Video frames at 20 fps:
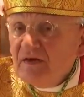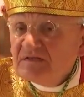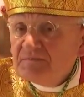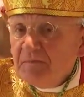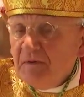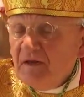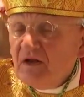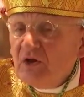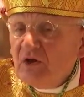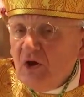
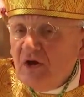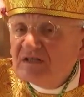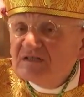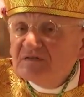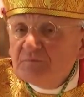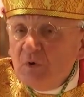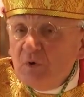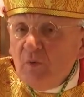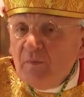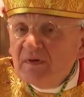
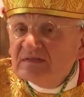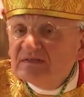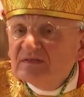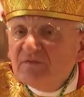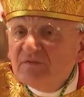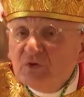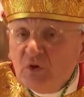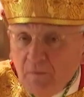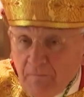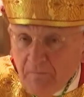Pentecost moments
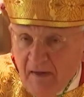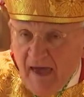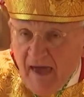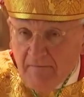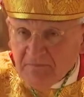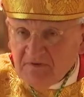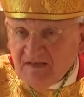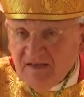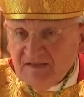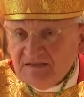of your
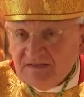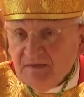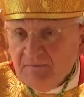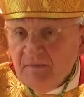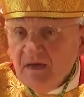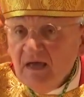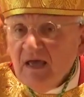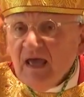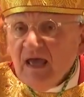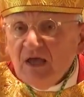baptism
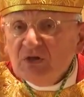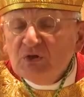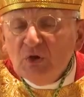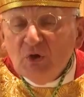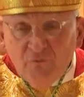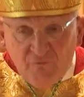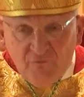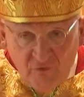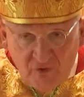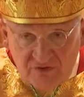and
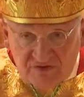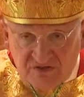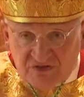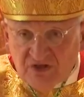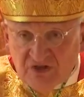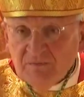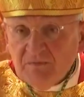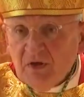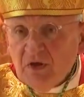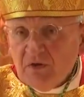your first
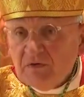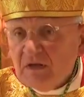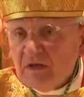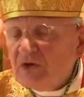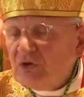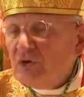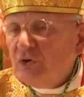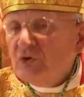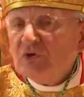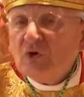communion
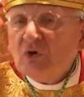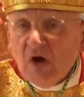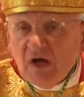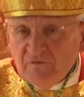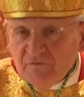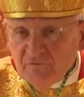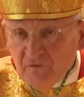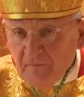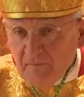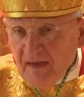and your
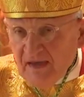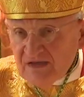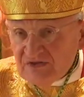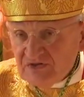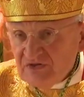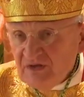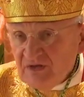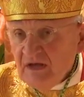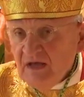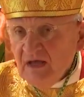
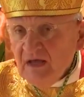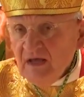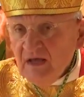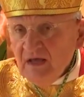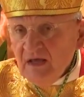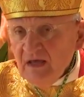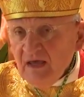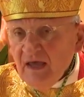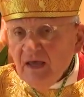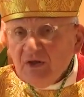confirmation
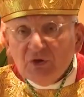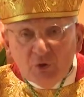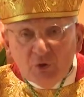and your